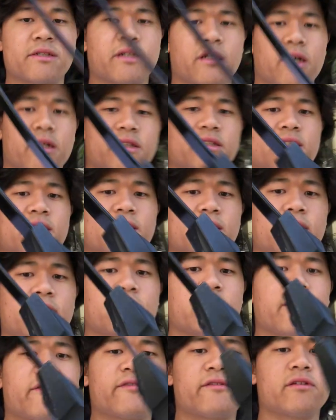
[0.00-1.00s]
I got this as a
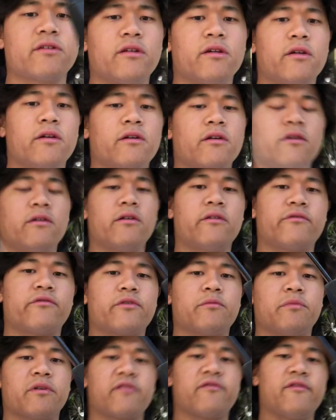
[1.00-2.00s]
gift
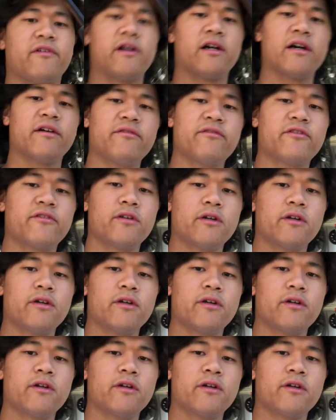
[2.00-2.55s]
from Big Five.